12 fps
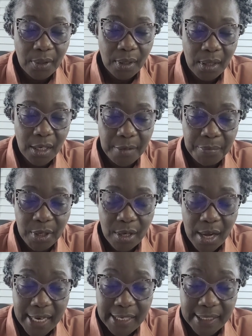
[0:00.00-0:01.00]
Um, he
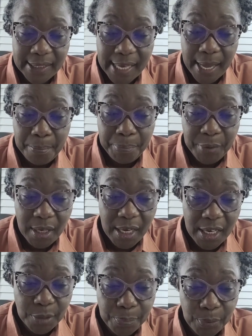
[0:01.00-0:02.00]
had his
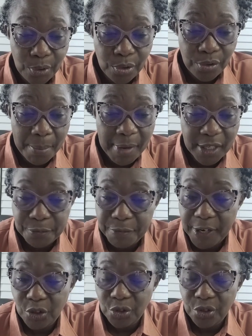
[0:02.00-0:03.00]
MPH program at
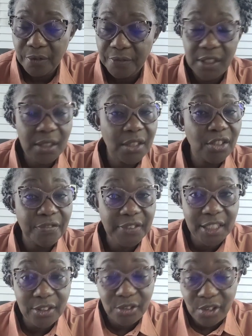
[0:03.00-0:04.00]
Federal University of
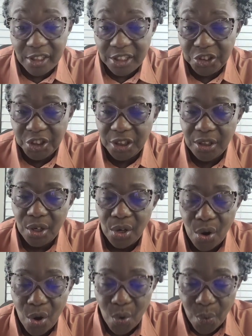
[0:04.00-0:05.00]
Technology,
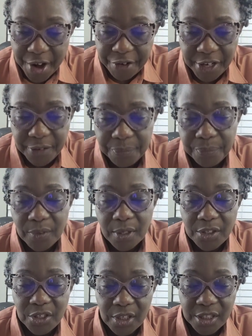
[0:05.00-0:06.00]

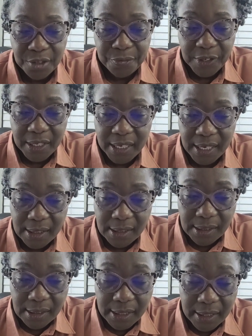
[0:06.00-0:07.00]
Owerri, certificate
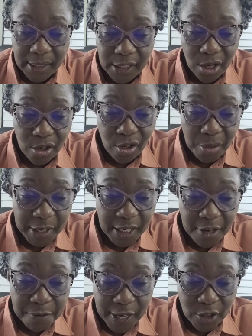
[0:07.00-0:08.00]
in
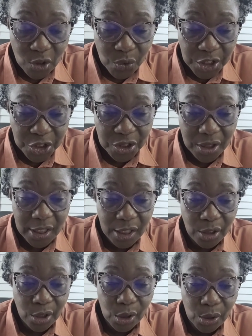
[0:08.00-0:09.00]
economic evaluation
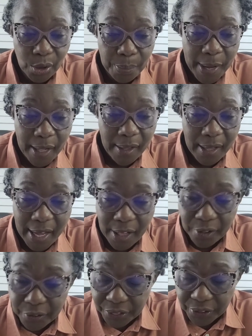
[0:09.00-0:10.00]
in global
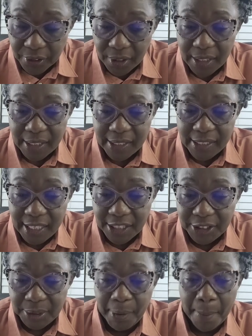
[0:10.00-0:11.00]
health,
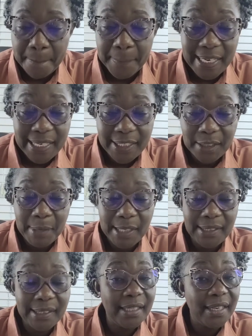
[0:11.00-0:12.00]
leadership and
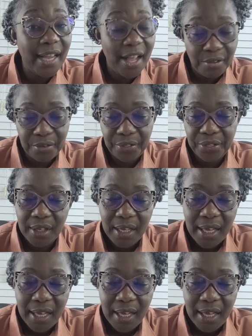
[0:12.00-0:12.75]
management in health,